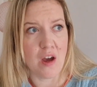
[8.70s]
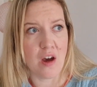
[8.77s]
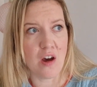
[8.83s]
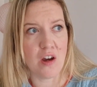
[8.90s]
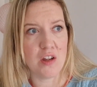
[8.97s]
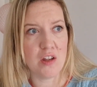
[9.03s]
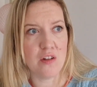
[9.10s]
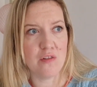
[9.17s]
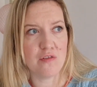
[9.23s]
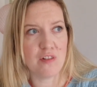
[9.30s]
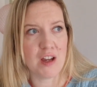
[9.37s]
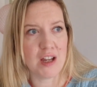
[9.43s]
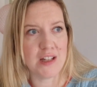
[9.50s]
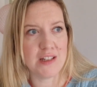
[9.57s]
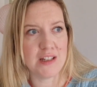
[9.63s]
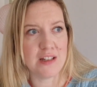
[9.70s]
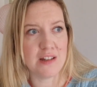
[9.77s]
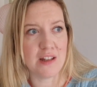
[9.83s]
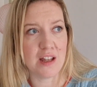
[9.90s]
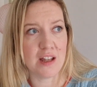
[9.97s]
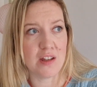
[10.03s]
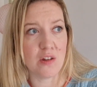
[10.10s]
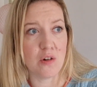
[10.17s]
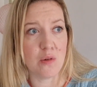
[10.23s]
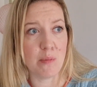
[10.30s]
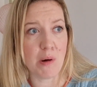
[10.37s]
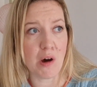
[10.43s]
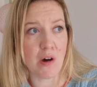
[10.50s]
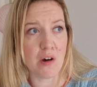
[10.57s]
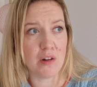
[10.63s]
Are you finding that your
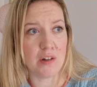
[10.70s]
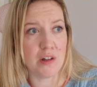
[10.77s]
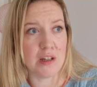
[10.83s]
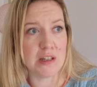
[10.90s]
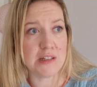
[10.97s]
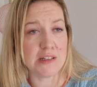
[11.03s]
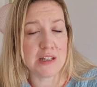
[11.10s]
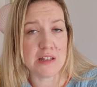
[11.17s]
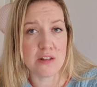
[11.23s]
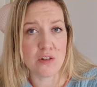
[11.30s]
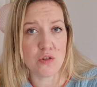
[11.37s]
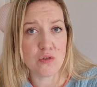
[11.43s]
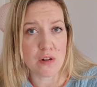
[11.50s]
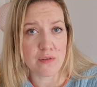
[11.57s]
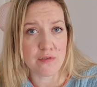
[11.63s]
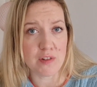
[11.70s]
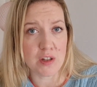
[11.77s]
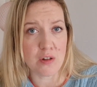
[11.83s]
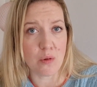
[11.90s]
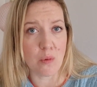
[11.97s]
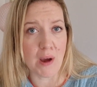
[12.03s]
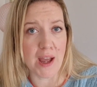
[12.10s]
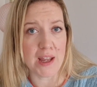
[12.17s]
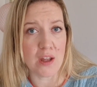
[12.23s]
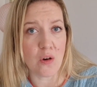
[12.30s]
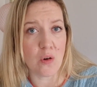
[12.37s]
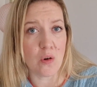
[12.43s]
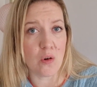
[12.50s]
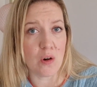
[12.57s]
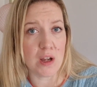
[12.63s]
partner is either drifting away
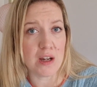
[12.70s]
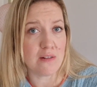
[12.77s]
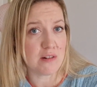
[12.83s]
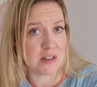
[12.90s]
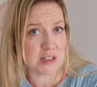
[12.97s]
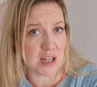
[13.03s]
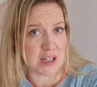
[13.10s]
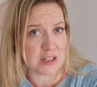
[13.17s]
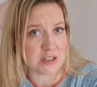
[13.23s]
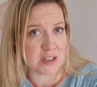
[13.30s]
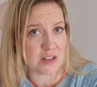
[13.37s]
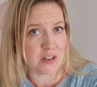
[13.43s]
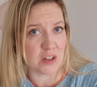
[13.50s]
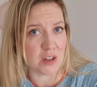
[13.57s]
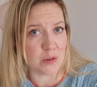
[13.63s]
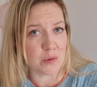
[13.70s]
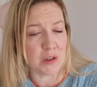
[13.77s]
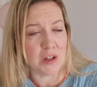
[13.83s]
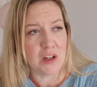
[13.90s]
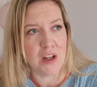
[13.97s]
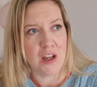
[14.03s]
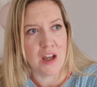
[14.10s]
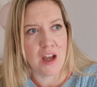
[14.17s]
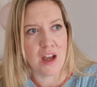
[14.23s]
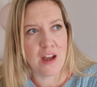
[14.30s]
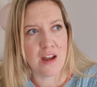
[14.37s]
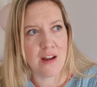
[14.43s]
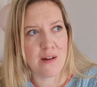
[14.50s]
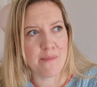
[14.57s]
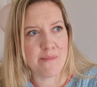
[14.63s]
or irritating you?
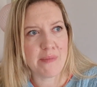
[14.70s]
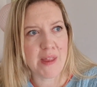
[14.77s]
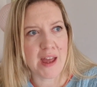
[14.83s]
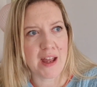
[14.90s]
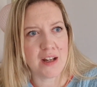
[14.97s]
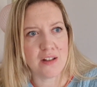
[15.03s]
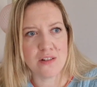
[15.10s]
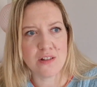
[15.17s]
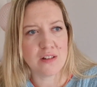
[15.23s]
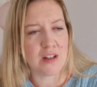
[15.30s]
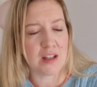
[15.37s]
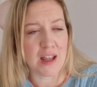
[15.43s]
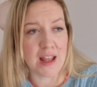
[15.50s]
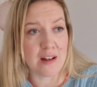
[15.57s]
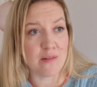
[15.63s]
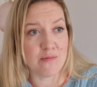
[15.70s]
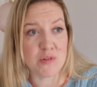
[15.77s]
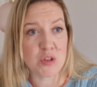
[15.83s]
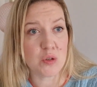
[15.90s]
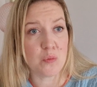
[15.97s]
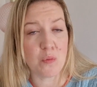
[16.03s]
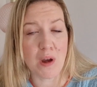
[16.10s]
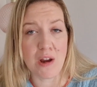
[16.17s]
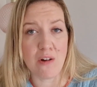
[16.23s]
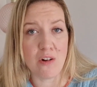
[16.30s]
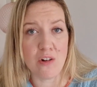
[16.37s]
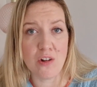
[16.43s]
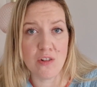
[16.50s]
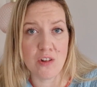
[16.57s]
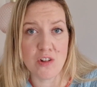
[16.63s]
And in some way or
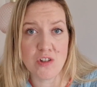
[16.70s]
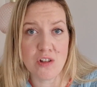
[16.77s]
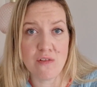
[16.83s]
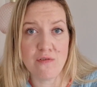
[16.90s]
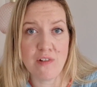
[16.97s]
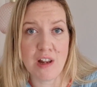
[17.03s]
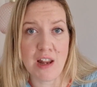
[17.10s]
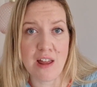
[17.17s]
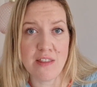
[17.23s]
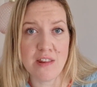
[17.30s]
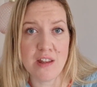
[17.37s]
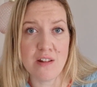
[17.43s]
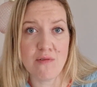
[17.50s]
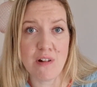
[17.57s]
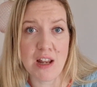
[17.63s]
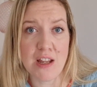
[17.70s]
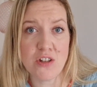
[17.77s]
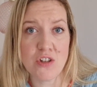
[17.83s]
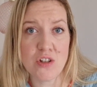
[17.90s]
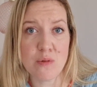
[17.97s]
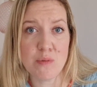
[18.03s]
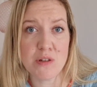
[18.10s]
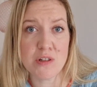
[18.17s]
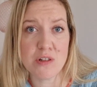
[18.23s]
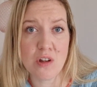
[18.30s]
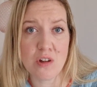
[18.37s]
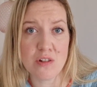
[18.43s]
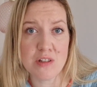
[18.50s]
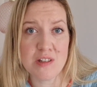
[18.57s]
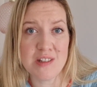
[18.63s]
another, do you feel like the relationship is
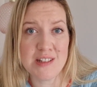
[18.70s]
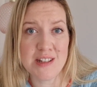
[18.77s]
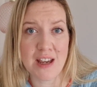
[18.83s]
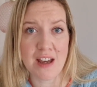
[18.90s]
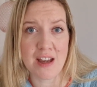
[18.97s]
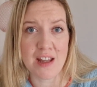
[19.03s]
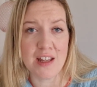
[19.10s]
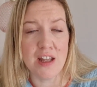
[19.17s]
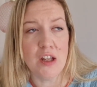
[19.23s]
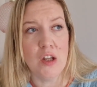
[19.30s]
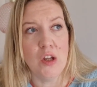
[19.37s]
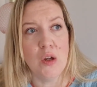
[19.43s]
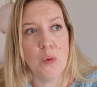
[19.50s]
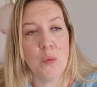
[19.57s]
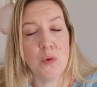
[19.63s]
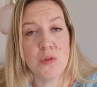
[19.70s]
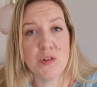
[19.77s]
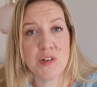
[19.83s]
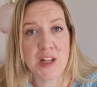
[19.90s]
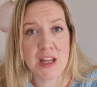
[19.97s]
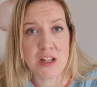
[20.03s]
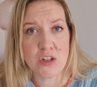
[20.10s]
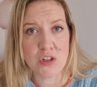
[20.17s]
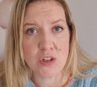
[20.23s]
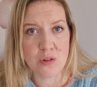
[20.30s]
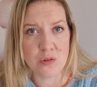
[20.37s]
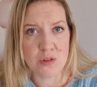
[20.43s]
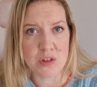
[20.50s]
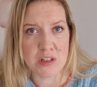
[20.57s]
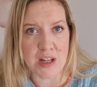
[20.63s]
starting to die? Well, stay
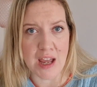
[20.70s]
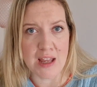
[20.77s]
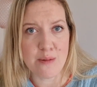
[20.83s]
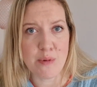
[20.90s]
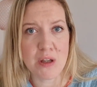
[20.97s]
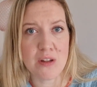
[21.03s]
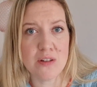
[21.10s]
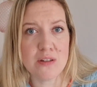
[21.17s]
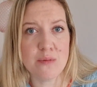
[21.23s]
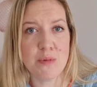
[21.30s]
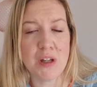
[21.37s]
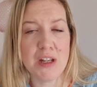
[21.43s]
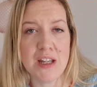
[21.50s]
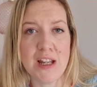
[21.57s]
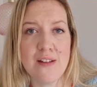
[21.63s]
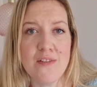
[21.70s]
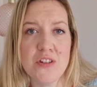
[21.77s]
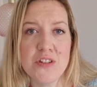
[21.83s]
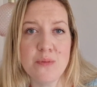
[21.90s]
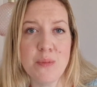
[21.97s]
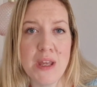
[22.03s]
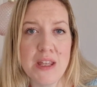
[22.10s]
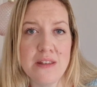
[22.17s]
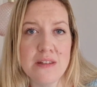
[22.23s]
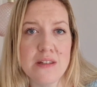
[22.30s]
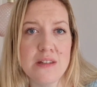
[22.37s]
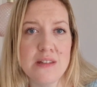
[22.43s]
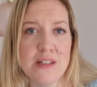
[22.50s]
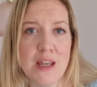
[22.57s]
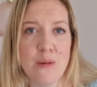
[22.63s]
tuned today because I'm going to give you some hints
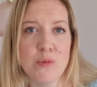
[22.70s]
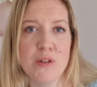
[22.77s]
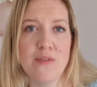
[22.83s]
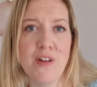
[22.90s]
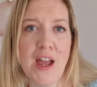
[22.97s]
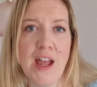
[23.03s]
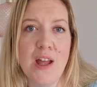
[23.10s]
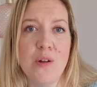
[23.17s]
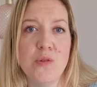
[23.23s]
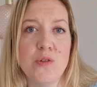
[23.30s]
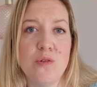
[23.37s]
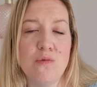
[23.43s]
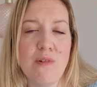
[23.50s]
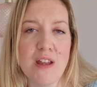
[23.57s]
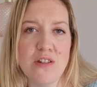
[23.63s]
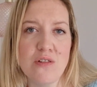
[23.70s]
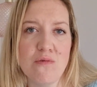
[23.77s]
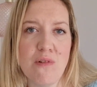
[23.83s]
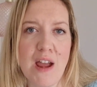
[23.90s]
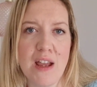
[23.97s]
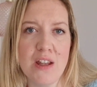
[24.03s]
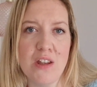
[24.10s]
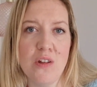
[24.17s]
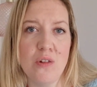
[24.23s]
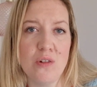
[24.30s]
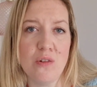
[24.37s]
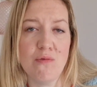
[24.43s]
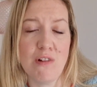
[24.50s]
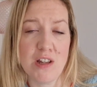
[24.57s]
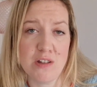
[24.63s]
and tips of how to
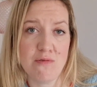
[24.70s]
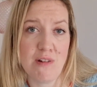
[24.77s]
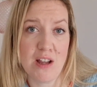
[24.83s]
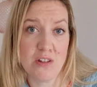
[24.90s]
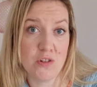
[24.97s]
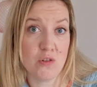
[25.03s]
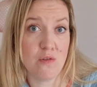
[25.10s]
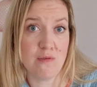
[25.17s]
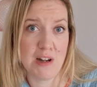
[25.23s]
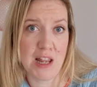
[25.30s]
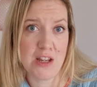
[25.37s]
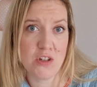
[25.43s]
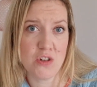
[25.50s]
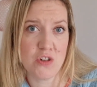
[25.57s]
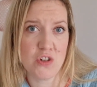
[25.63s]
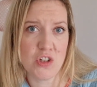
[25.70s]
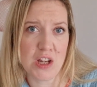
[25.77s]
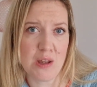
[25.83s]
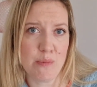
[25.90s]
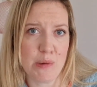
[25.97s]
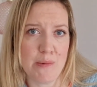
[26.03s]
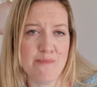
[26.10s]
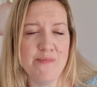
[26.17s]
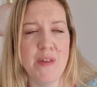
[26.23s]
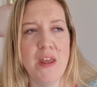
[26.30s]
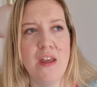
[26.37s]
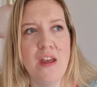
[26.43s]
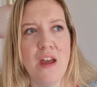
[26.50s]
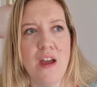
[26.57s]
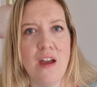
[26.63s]
resurrect your relationship.
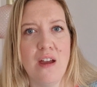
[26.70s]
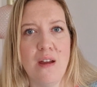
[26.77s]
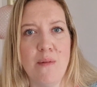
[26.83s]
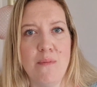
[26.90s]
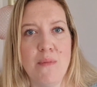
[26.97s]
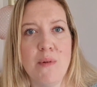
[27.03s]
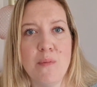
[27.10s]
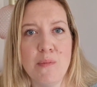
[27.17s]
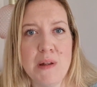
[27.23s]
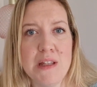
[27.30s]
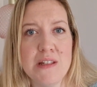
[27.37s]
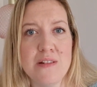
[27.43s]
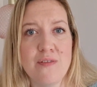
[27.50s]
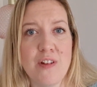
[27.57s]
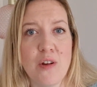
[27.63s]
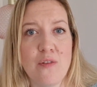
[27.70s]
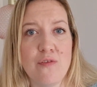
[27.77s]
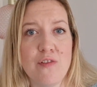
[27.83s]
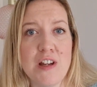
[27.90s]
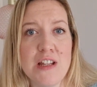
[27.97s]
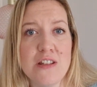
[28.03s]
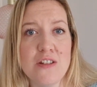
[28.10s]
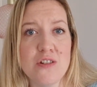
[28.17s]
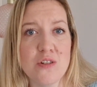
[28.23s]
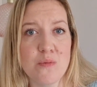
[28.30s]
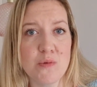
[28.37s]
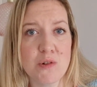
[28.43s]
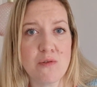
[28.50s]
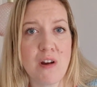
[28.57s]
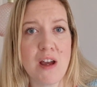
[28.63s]
Please feel free to
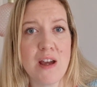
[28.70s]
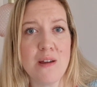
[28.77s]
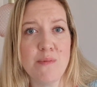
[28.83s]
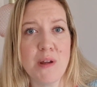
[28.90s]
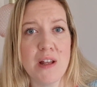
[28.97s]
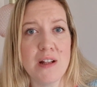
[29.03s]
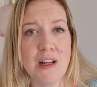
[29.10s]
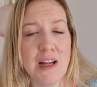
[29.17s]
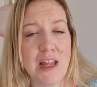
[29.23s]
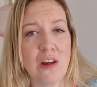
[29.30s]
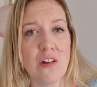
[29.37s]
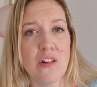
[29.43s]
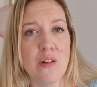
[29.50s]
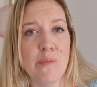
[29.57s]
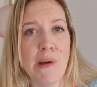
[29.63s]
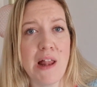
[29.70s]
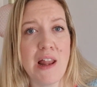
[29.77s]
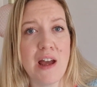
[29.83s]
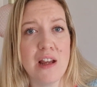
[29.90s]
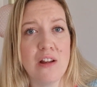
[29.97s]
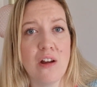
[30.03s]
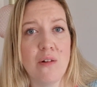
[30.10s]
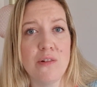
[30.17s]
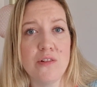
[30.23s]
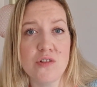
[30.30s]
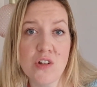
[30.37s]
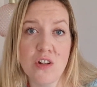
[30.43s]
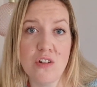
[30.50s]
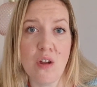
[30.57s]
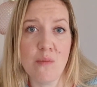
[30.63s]
subscribe and click on the bell icon so
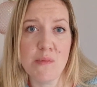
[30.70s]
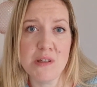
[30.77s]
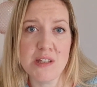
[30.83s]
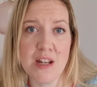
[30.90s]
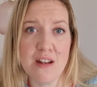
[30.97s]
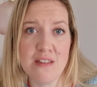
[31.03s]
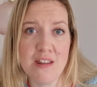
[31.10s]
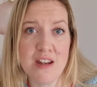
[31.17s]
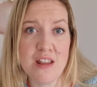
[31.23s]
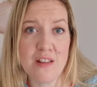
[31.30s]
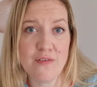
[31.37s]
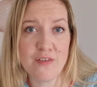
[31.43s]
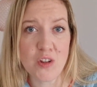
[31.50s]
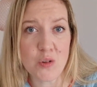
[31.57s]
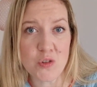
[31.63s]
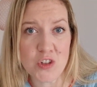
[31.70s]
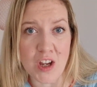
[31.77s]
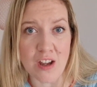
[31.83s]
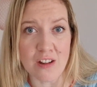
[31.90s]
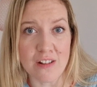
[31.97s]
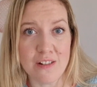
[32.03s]
you don't miss anything in the future.